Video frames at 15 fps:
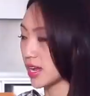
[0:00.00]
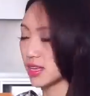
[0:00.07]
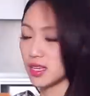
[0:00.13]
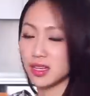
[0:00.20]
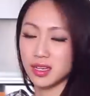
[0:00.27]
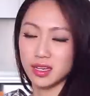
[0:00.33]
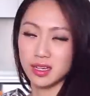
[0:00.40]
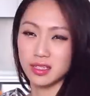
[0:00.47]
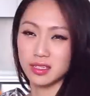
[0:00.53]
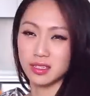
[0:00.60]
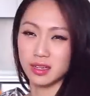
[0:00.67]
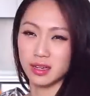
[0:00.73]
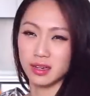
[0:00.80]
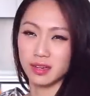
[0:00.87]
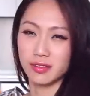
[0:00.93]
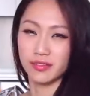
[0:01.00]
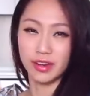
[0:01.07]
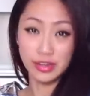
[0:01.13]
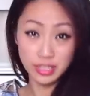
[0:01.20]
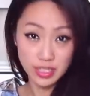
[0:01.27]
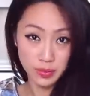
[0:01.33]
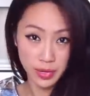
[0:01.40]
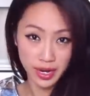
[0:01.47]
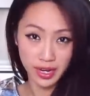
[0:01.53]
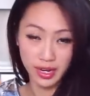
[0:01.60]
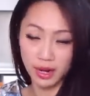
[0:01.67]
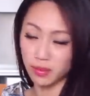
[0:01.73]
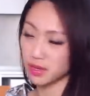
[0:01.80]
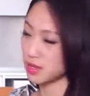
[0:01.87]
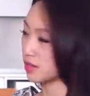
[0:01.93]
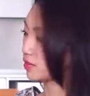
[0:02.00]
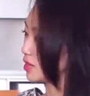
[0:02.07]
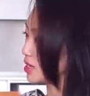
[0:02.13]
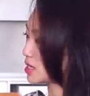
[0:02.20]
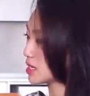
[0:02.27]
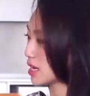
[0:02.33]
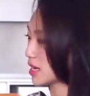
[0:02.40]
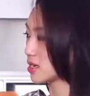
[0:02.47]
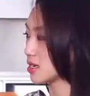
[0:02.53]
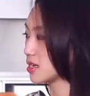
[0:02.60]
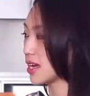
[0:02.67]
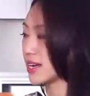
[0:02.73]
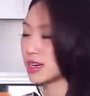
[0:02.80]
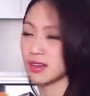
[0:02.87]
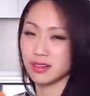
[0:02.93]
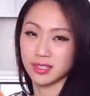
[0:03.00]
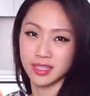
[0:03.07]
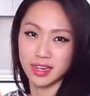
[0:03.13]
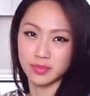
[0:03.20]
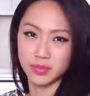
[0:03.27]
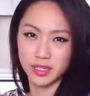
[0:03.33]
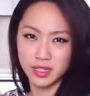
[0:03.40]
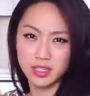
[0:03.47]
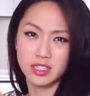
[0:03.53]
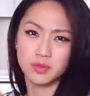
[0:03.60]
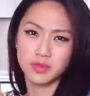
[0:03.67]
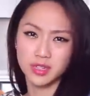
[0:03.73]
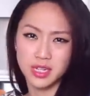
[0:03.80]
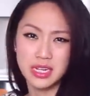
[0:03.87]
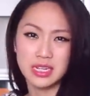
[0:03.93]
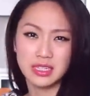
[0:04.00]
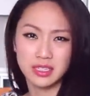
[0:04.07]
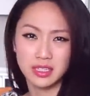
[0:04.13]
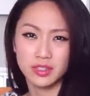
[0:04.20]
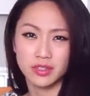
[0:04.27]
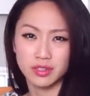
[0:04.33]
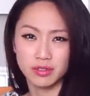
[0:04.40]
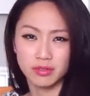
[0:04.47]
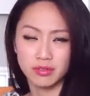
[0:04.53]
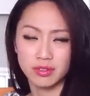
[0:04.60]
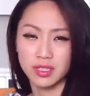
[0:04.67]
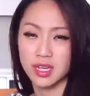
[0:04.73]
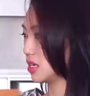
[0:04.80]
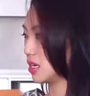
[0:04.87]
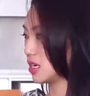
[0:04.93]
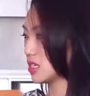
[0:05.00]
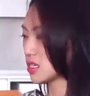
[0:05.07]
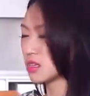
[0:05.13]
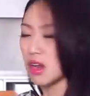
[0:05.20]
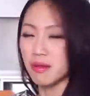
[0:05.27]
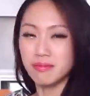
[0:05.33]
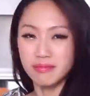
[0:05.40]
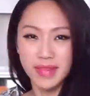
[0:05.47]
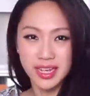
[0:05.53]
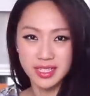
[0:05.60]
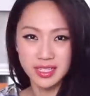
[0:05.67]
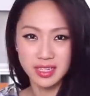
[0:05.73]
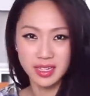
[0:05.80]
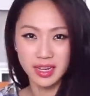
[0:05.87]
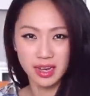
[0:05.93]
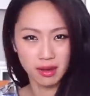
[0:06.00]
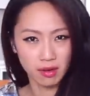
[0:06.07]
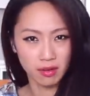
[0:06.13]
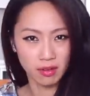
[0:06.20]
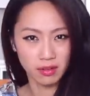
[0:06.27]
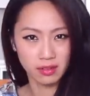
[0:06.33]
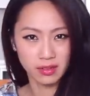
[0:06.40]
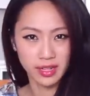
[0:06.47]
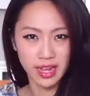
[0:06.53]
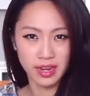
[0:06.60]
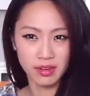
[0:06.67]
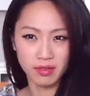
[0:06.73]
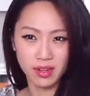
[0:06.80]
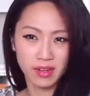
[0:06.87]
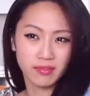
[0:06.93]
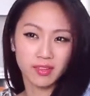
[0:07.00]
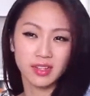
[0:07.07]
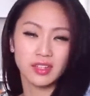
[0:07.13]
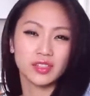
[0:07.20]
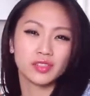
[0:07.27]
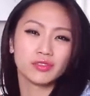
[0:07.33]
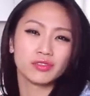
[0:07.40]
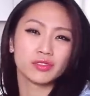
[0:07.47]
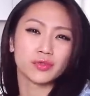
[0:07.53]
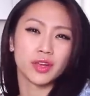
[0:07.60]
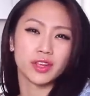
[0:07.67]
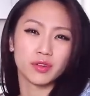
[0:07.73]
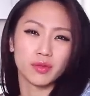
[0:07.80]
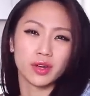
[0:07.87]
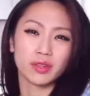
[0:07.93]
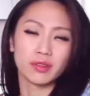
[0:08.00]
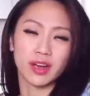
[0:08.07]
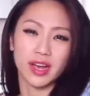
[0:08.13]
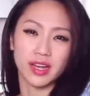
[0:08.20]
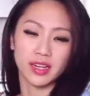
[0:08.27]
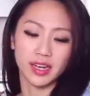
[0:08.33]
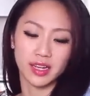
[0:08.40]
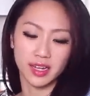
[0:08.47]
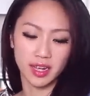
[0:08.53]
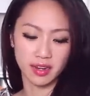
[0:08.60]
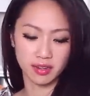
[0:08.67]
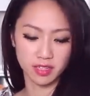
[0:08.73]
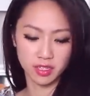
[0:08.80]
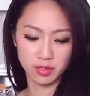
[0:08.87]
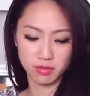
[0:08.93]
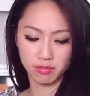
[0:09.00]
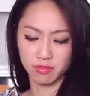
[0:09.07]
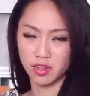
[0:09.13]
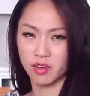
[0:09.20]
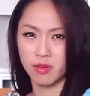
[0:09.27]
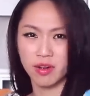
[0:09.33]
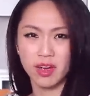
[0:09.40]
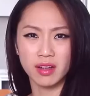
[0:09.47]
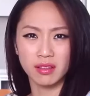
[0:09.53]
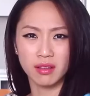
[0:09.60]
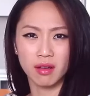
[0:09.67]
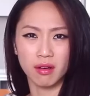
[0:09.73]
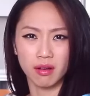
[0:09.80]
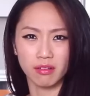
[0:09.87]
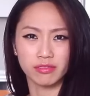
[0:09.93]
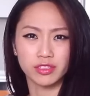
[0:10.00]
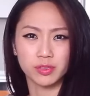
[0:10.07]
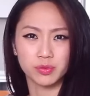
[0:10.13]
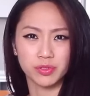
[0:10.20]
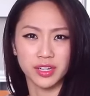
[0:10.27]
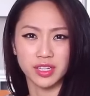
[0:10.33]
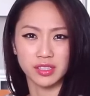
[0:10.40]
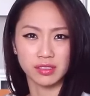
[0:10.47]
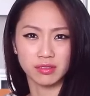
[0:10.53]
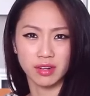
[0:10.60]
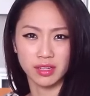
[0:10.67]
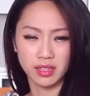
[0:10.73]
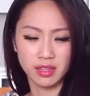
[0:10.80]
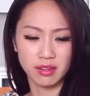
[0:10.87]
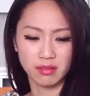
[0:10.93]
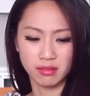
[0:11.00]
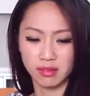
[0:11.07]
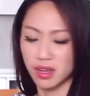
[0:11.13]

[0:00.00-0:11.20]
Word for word: I think it's very smart. I would give these a 9 out of 10 because it's pretty easy to use. It's not messy at all, and you can really choose where you want to highlight, and it's quite a lot of spray, so I think it could